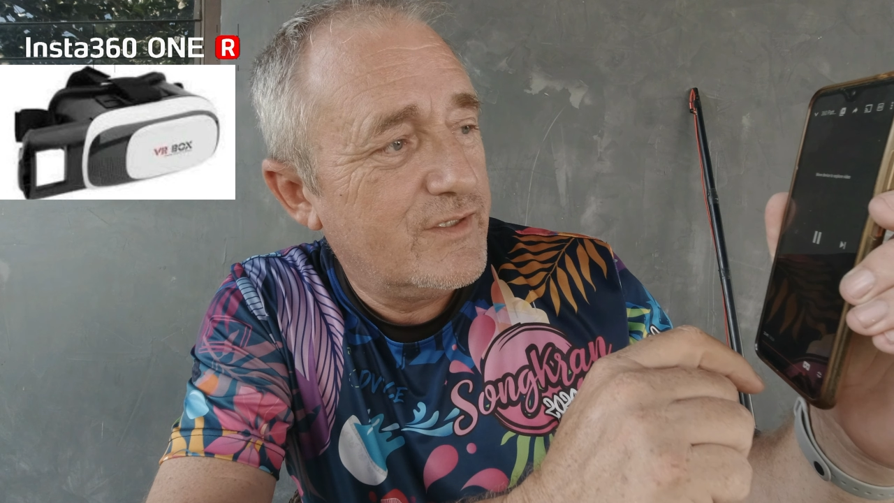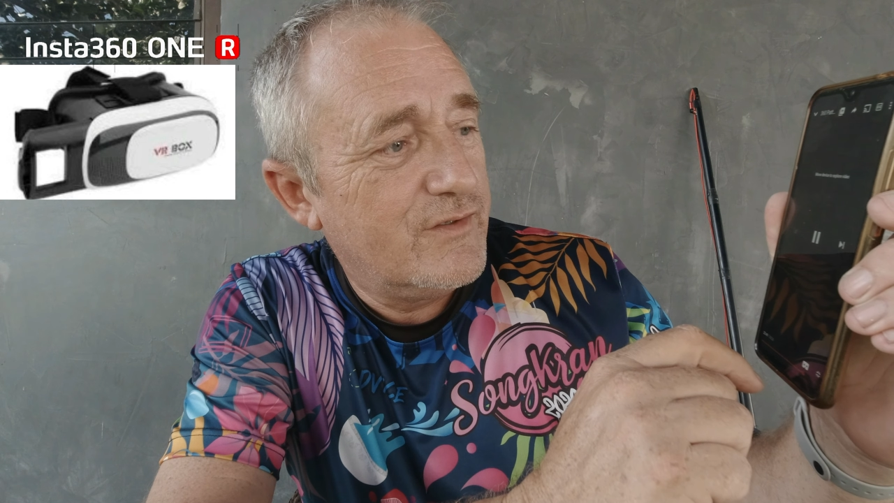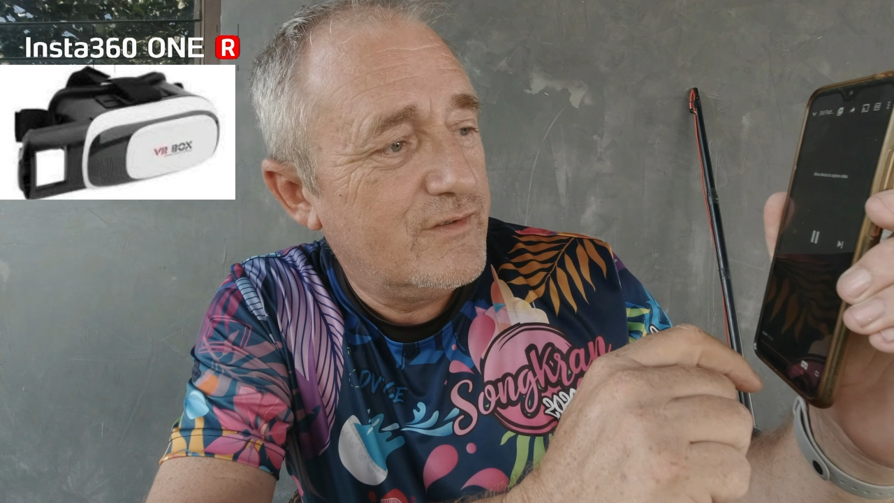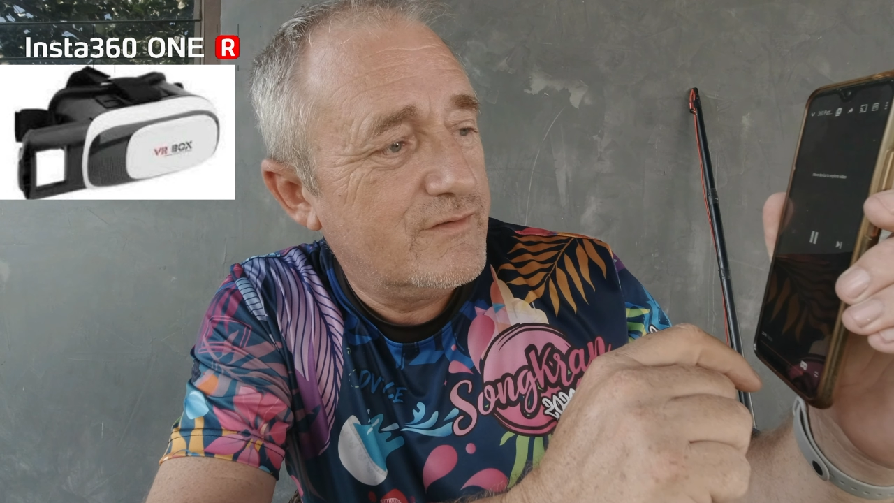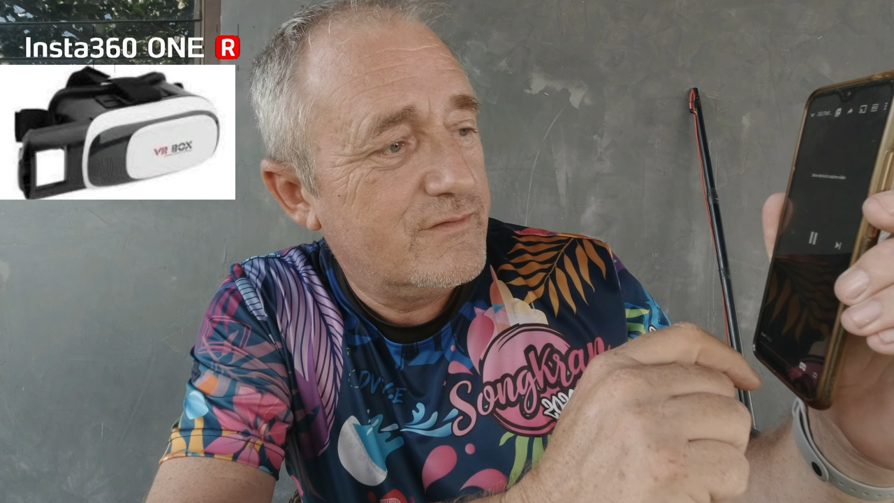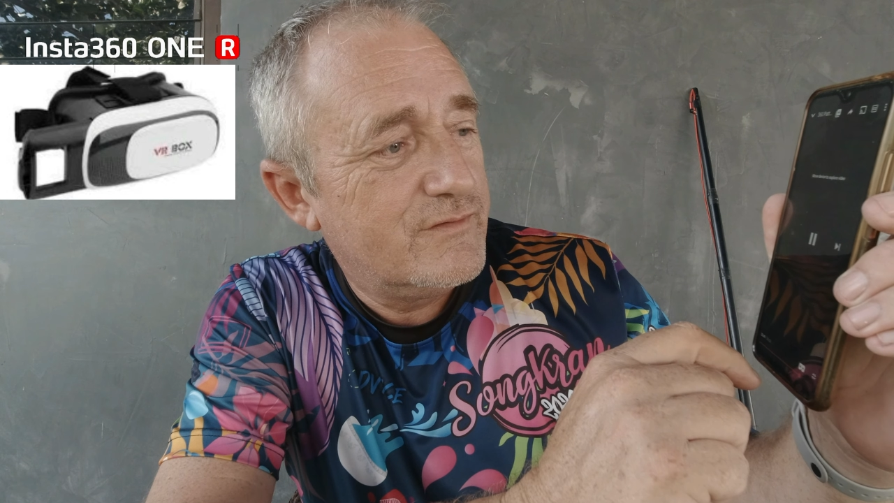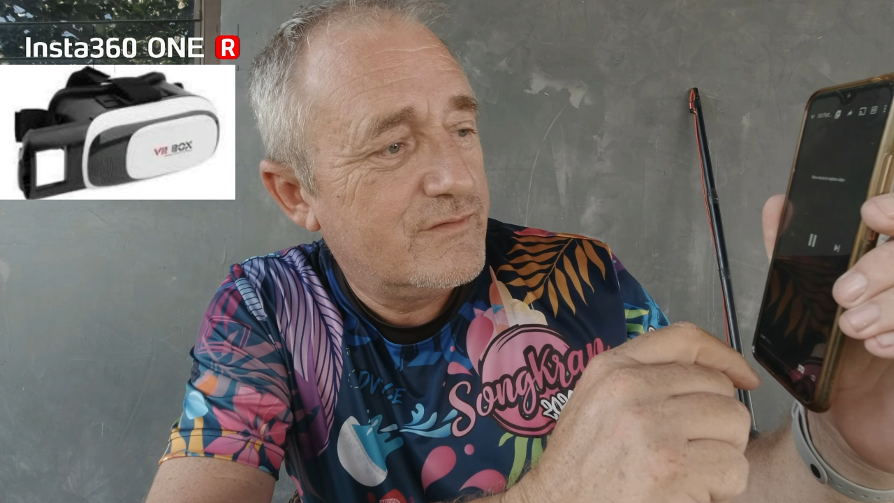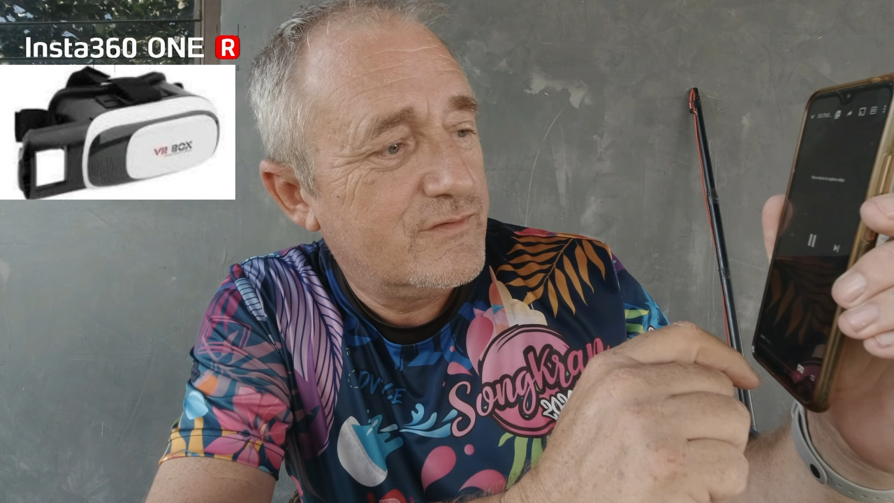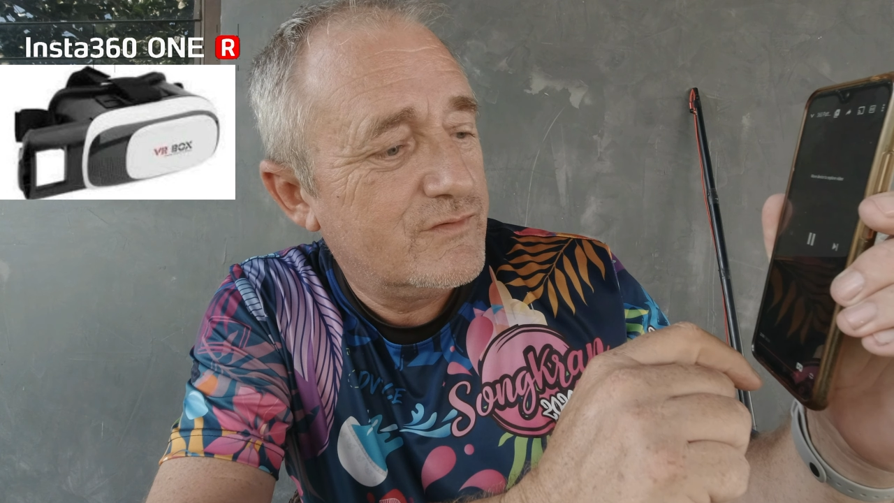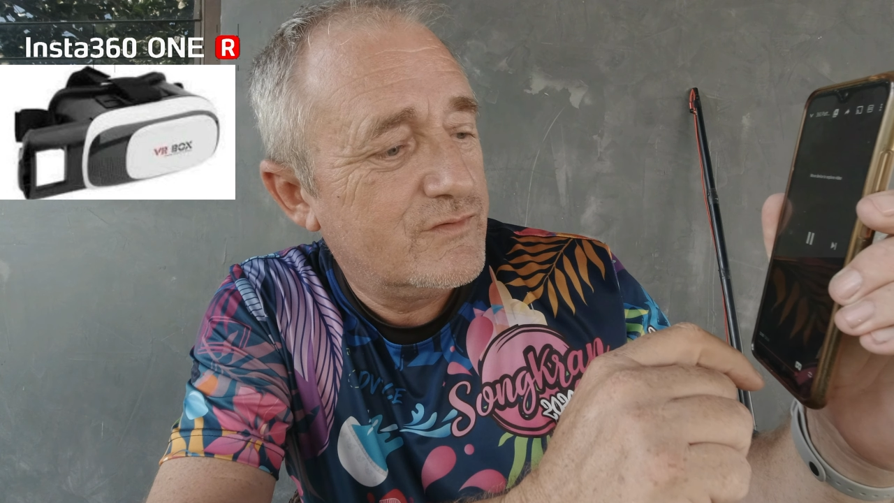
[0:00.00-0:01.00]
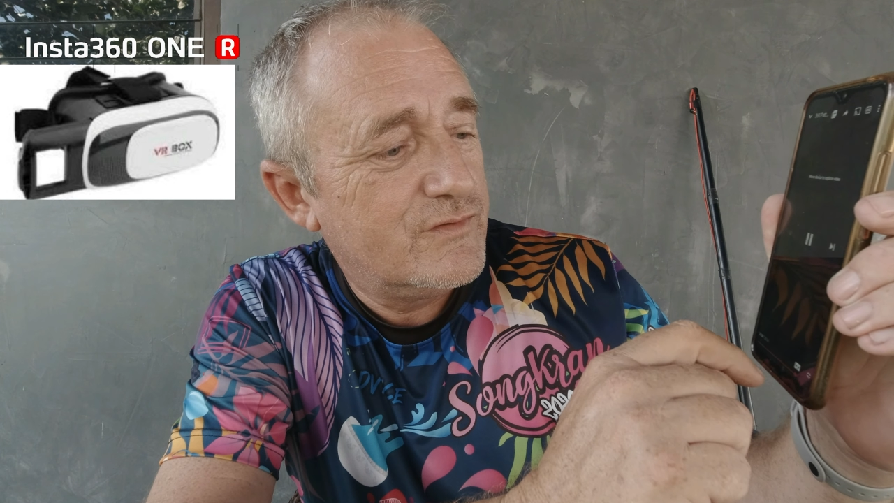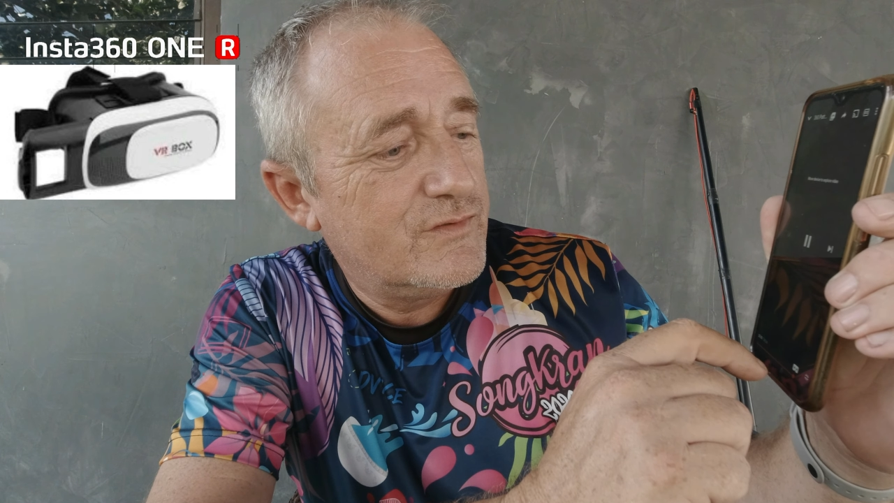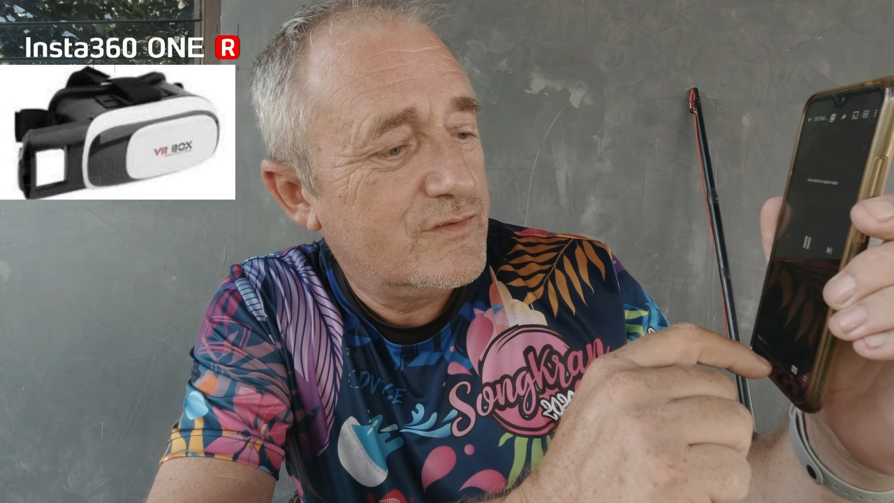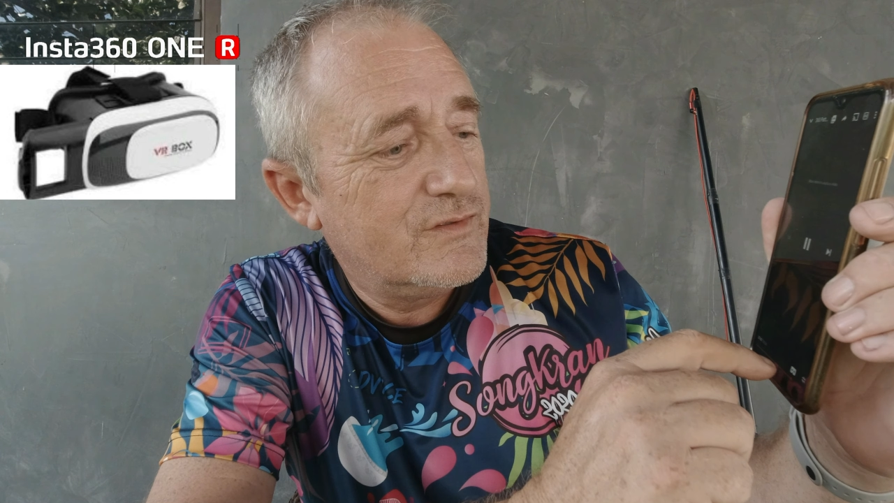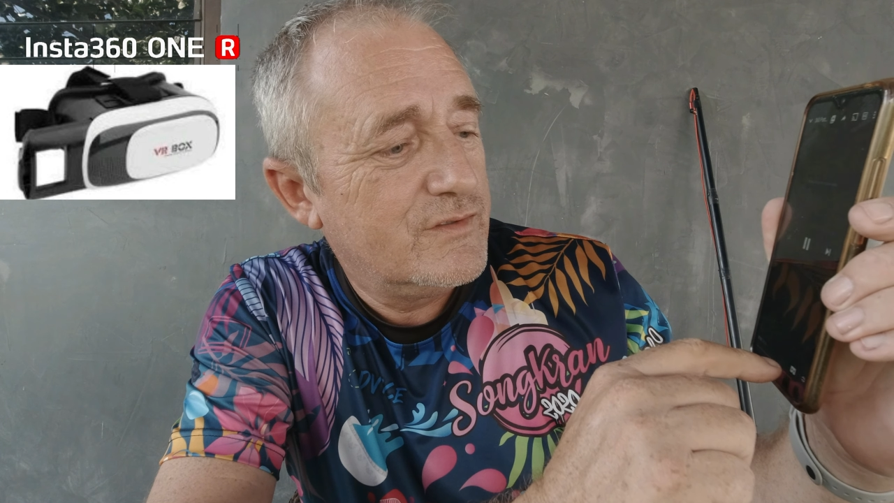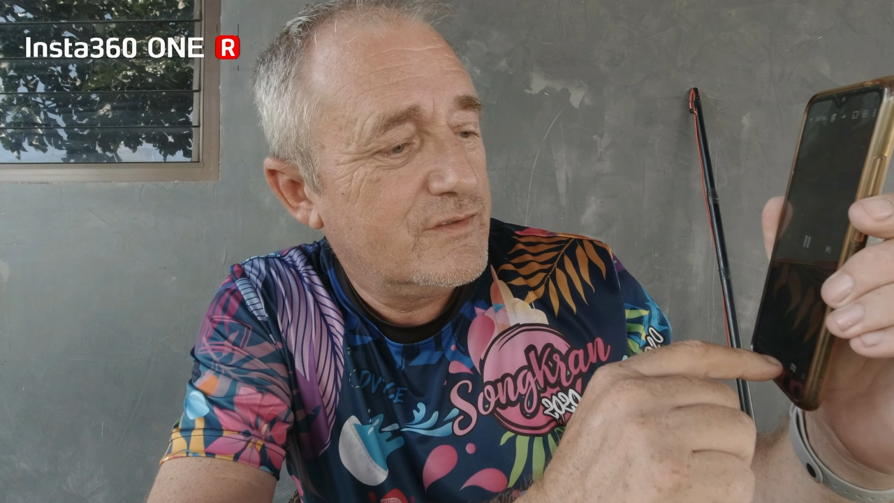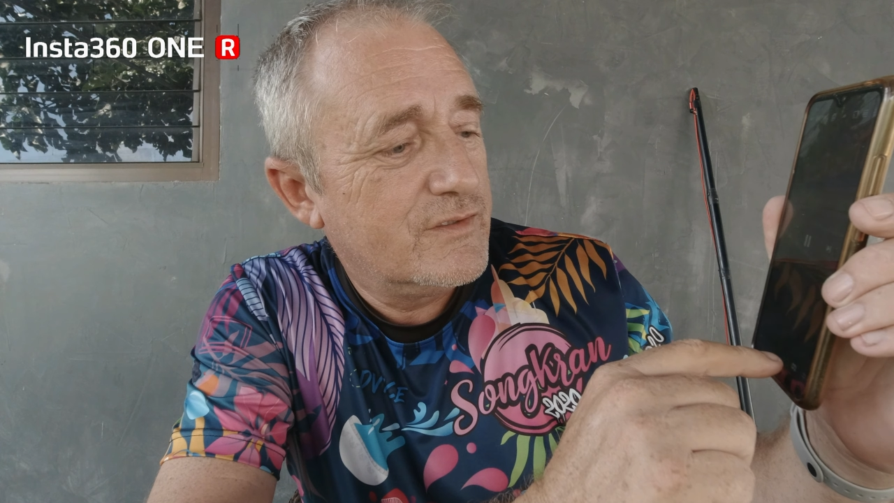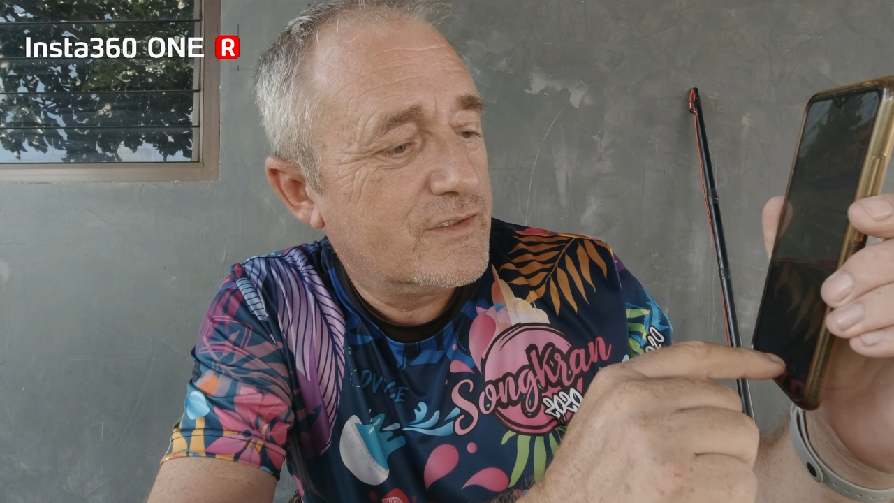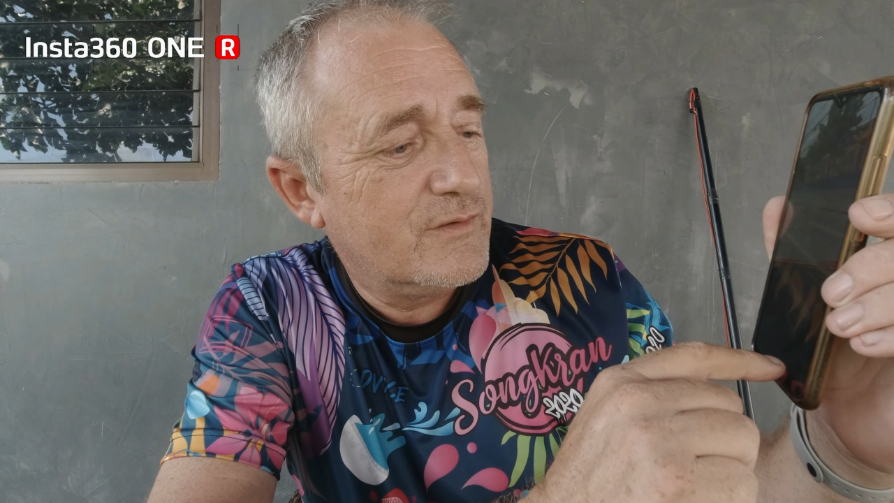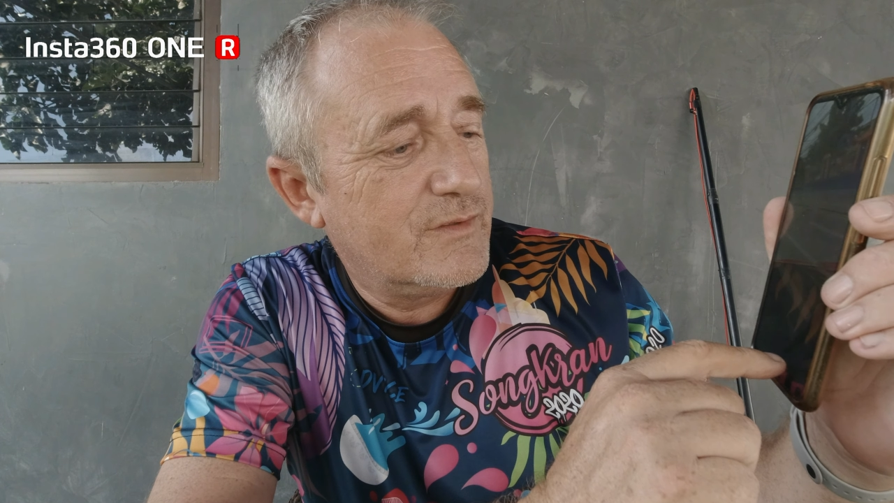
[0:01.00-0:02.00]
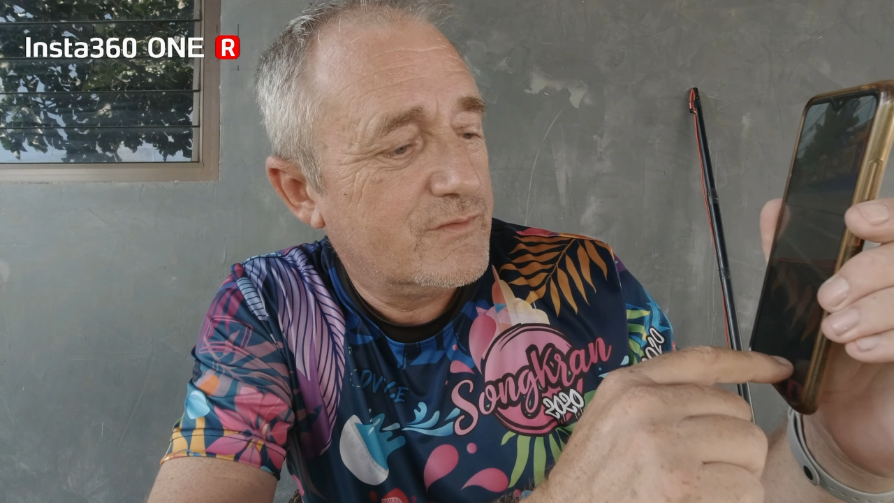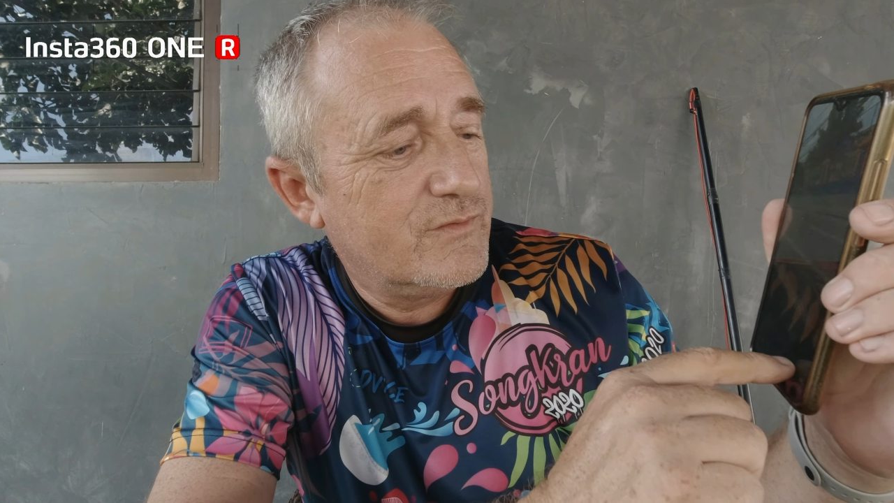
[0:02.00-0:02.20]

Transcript: VR, come on,